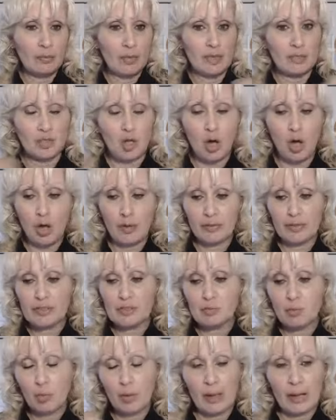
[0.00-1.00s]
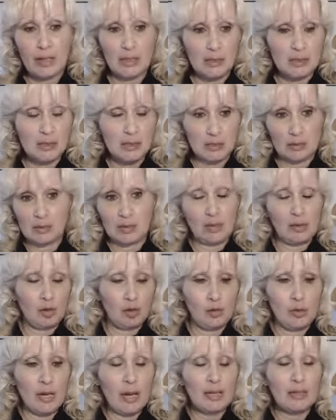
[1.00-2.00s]
that's all these brains that
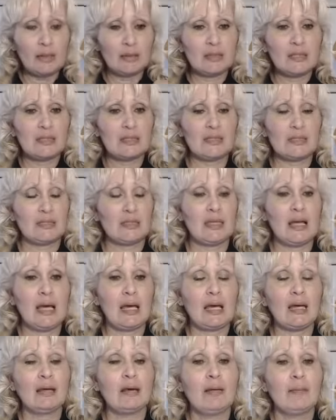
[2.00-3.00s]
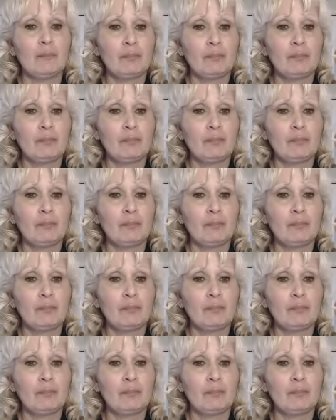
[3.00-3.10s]
created this thing.